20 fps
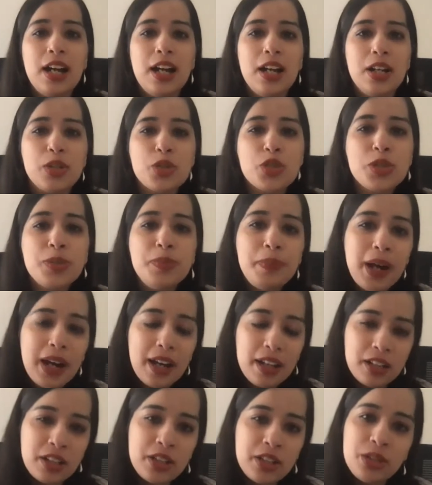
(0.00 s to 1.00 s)
To
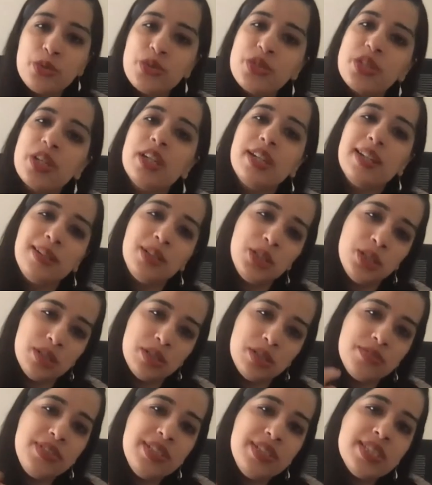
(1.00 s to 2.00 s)
spark those
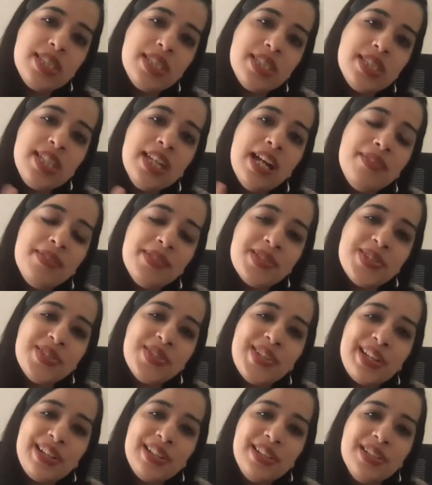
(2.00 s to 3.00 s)
connections. We see
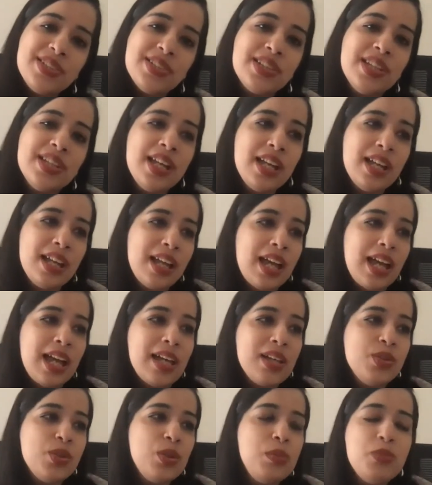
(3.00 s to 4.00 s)
ourselves
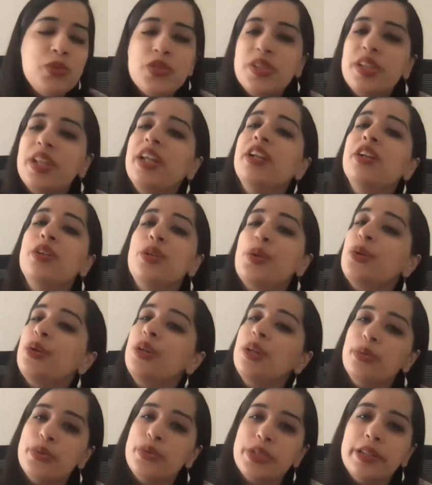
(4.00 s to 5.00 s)
as almost the
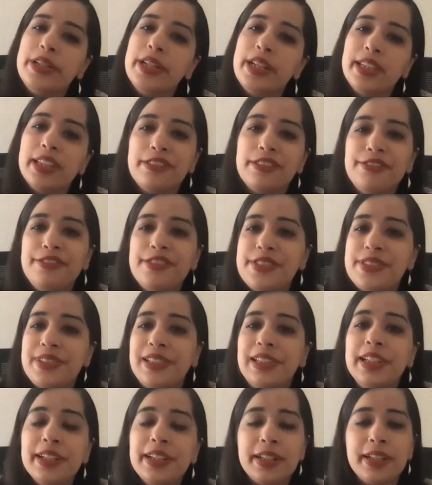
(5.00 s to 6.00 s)
introducer and the
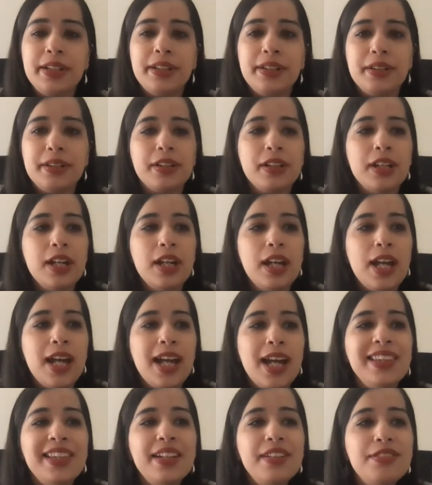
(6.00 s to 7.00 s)
facilitator.
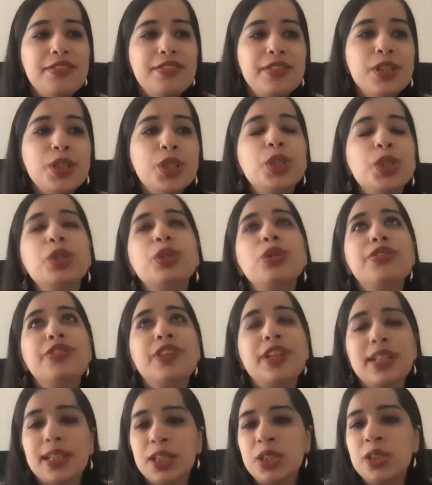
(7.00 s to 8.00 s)
And that vision of
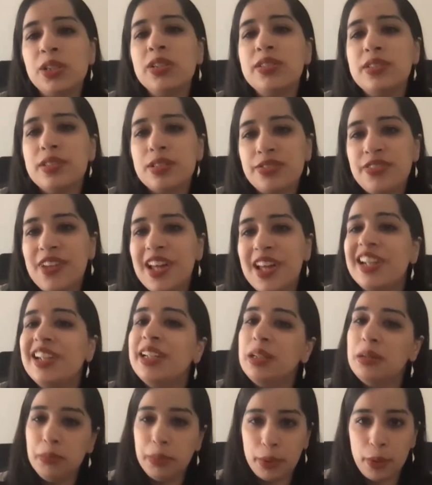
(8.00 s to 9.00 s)
connections is
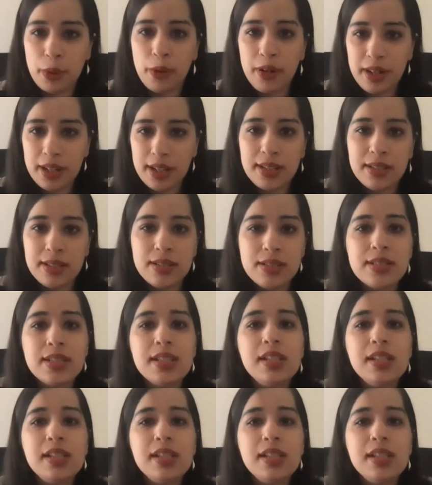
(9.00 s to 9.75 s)
fairly broad. It's